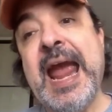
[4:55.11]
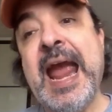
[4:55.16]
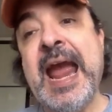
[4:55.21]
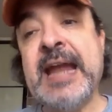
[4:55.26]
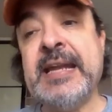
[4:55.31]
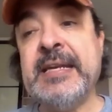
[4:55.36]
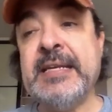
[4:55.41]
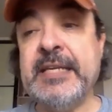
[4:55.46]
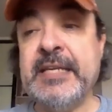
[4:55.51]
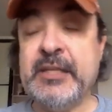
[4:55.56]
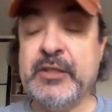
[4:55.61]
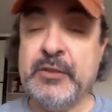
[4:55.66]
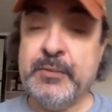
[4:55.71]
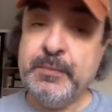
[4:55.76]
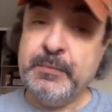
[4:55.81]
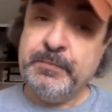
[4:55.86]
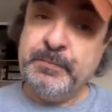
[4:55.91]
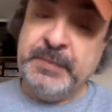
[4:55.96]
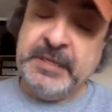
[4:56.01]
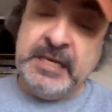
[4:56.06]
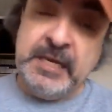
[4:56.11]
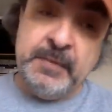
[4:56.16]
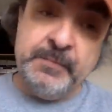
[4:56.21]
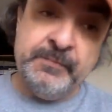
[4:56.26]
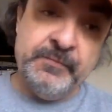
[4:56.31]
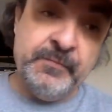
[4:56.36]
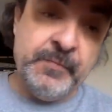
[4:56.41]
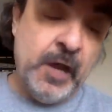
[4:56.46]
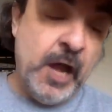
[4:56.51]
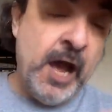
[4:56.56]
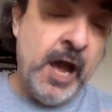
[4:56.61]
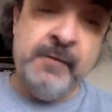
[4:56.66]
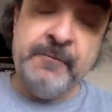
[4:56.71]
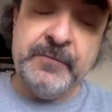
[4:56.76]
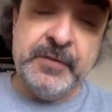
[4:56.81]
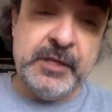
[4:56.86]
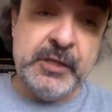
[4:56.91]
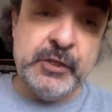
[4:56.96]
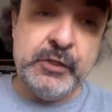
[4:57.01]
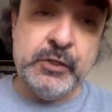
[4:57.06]
And it's become
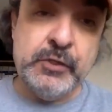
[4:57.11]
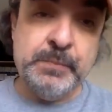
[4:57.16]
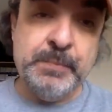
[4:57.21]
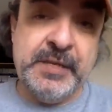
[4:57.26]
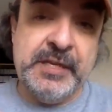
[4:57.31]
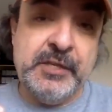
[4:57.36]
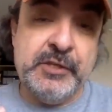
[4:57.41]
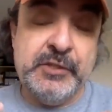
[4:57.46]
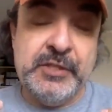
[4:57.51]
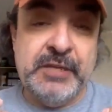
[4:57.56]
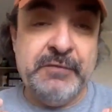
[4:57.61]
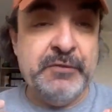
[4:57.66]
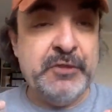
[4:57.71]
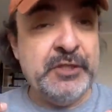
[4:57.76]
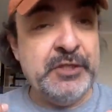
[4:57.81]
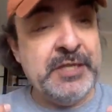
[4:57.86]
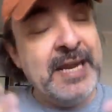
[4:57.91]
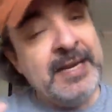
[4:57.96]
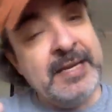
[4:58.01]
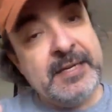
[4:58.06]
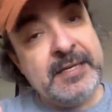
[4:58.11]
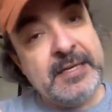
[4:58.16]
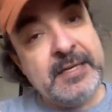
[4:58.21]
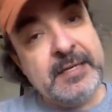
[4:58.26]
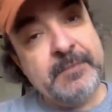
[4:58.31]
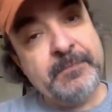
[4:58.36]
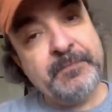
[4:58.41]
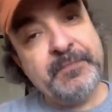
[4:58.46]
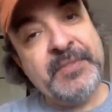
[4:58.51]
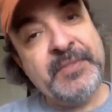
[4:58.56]
obvious, because they've stated it,